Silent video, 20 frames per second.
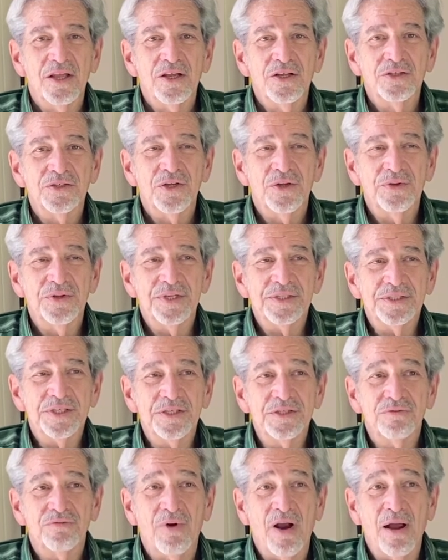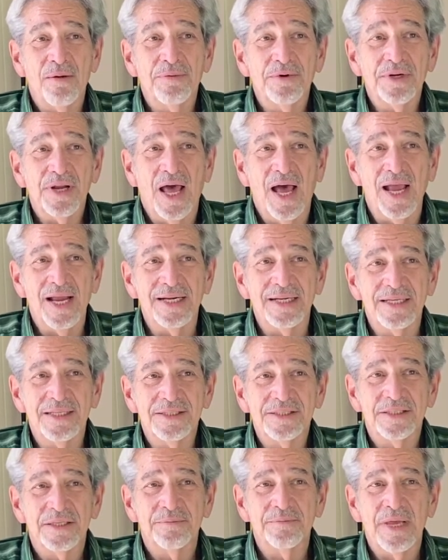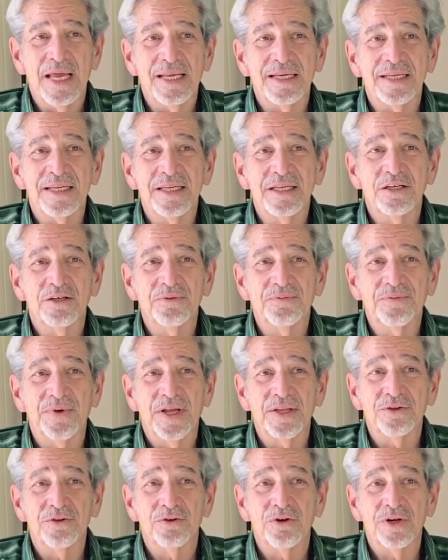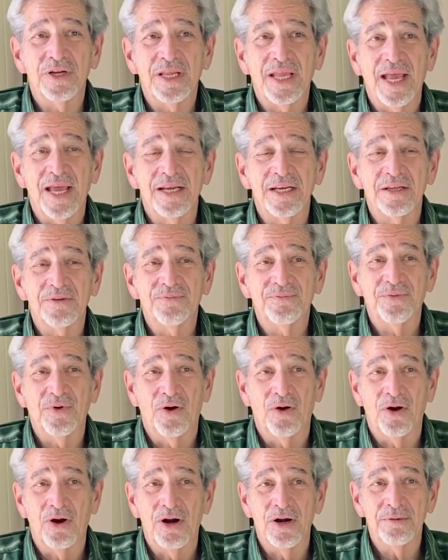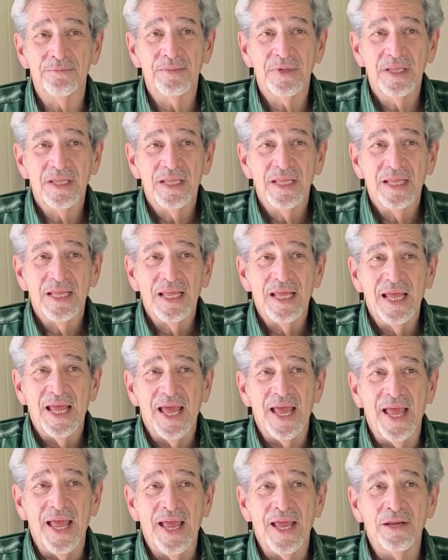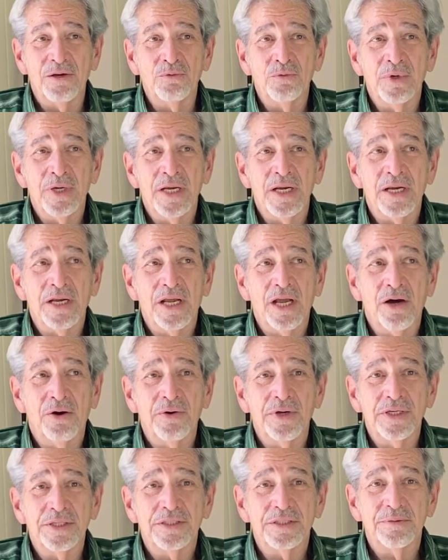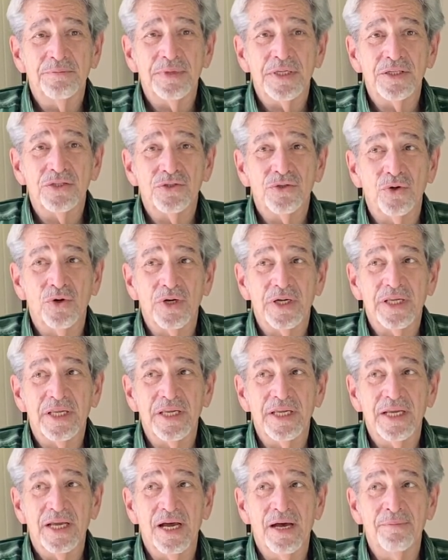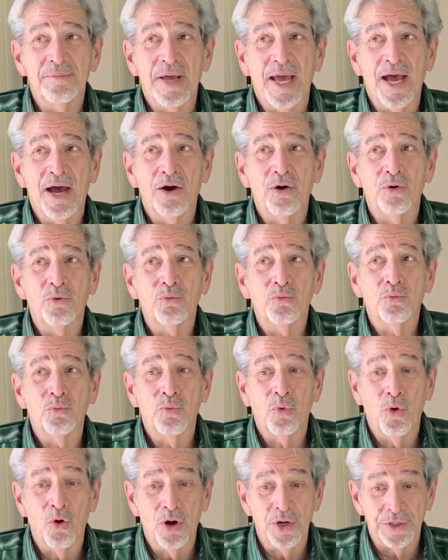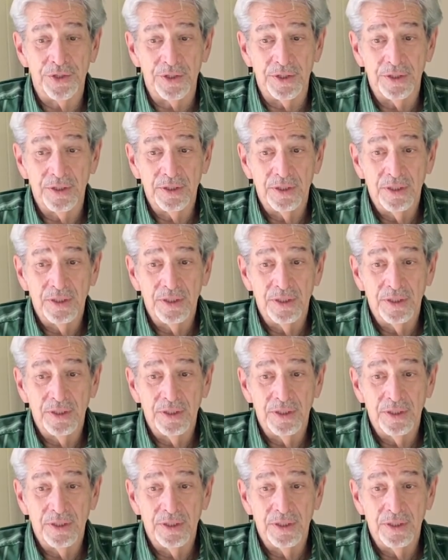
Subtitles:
So this is Robert Eidus. I'm at Eagle Feather Organic Farm, and we're going to be talking about water,